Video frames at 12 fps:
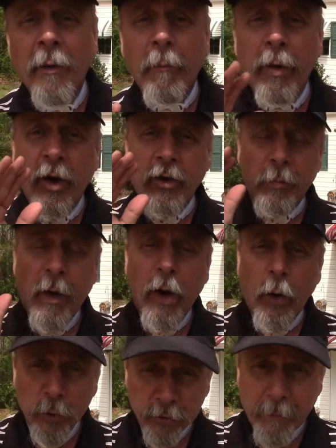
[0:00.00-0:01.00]
because my
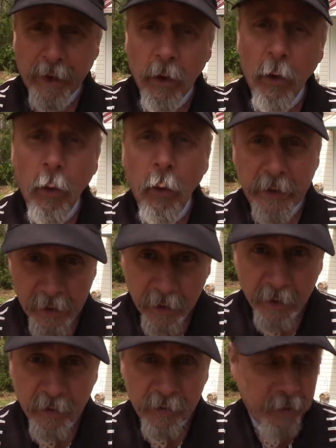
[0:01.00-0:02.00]
ultimate goal
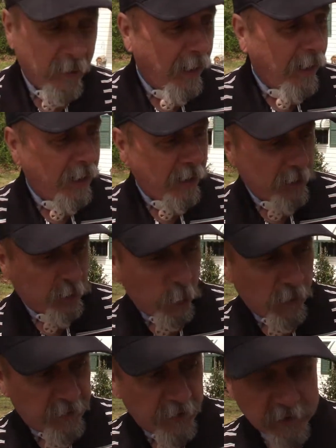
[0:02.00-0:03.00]
is to
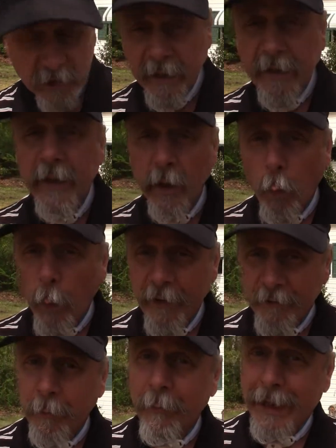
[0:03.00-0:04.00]
eventually get away
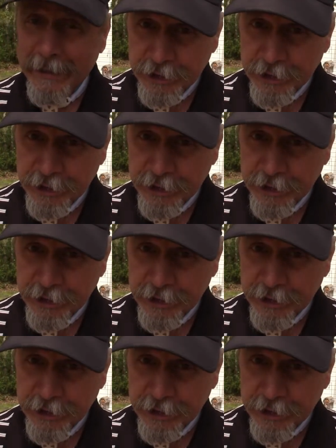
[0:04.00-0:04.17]
from that